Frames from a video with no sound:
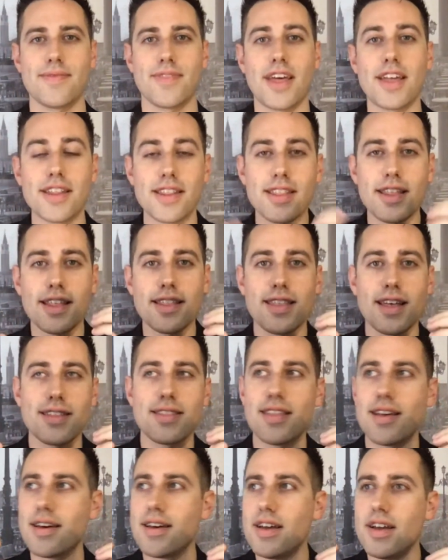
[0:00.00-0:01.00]
That
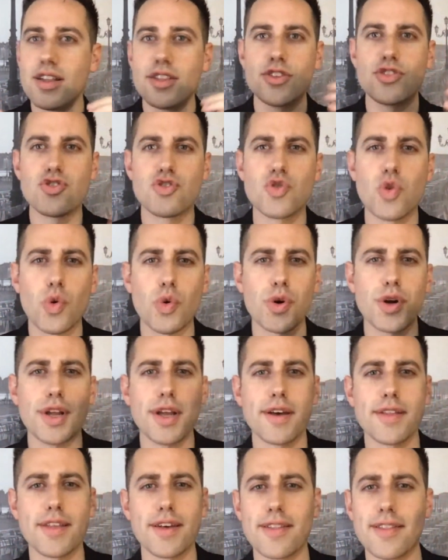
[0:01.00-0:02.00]
the
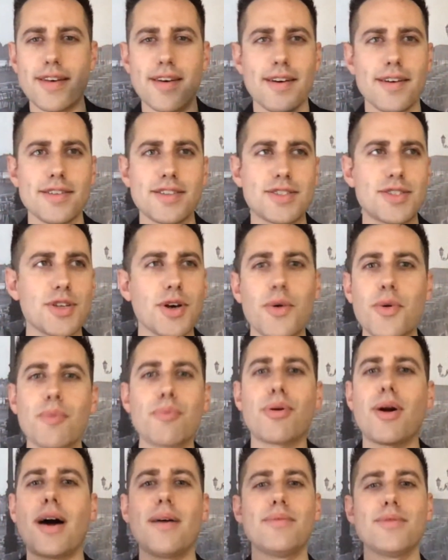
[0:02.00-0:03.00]
story, the so
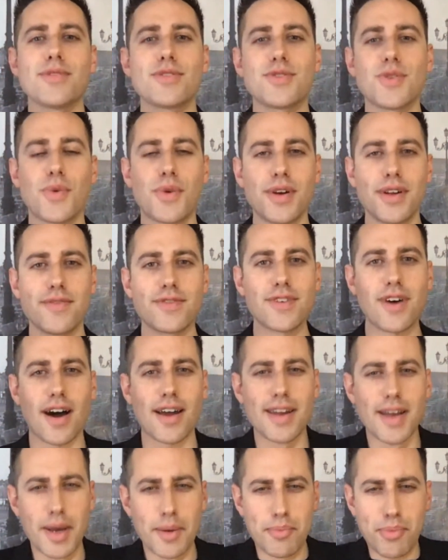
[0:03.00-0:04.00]
improbable story of
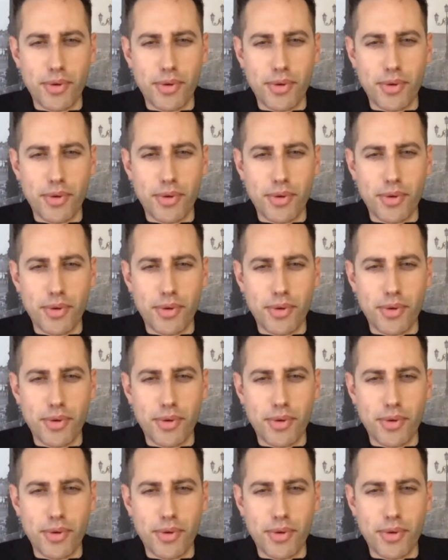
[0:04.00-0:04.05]
God